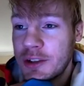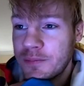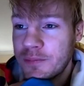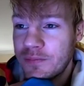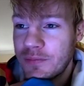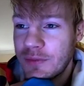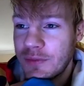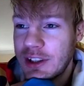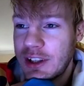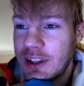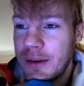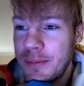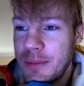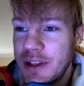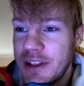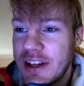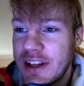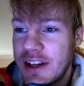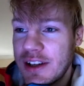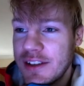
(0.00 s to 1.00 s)
let me
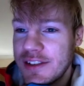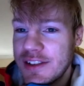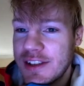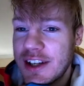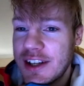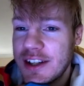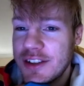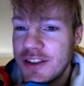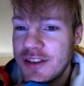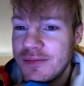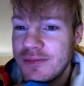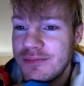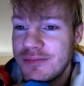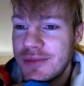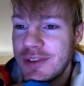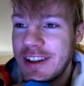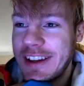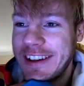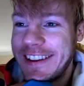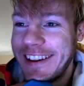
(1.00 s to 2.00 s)
analyze.
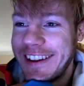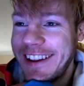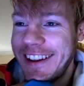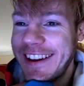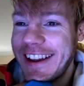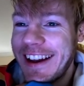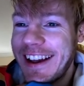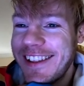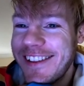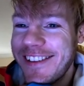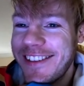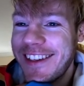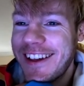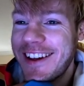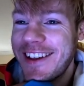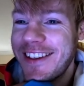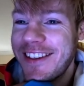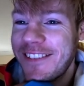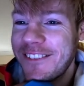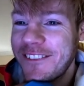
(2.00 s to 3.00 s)

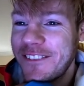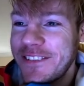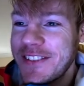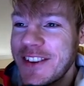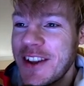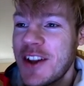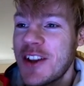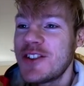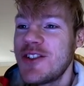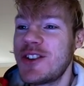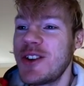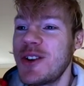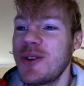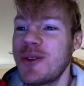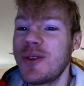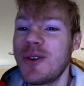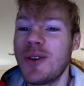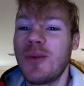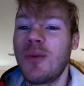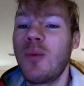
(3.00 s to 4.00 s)
Analyze. Dude,
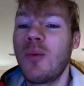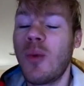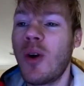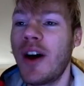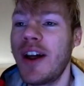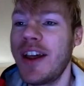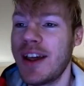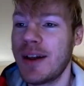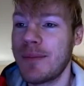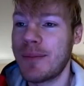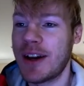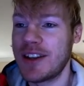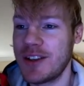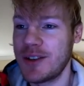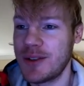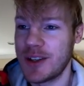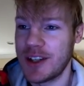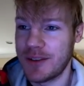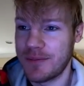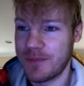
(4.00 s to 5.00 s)
what am I
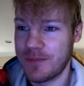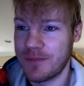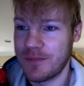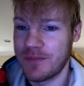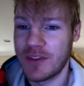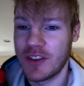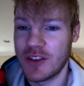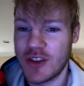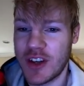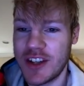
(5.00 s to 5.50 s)
doing? Trade.